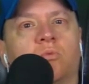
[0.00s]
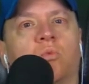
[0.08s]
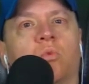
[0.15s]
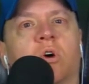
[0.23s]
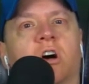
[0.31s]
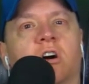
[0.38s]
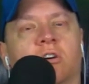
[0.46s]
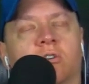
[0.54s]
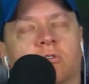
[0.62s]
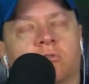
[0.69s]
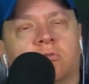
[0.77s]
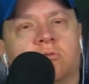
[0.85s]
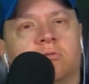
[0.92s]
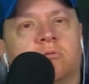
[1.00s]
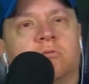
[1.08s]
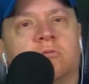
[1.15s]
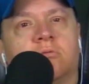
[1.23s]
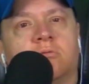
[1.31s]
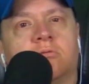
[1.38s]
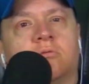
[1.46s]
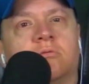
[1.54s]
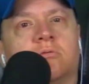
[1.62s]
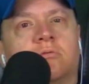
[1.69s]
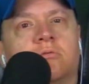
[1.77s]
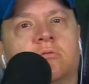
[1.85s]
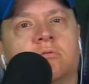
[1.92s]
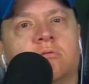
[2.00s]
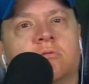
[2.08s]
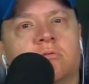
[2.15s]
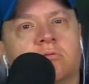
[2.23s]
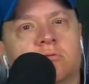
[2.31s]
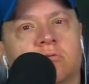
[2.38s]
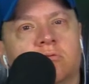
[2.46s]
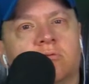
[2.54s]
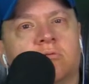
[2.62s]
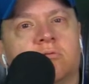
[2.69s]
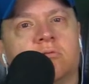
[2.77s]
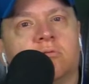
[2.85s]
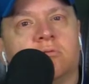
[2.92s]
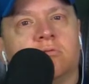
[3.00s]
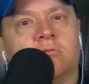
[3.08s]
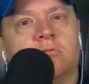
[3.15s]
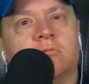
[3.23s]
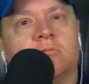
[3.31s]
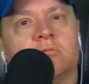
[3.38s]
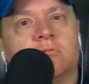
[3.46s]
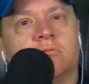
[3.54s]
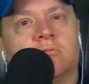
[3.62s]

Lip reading: (not speaking)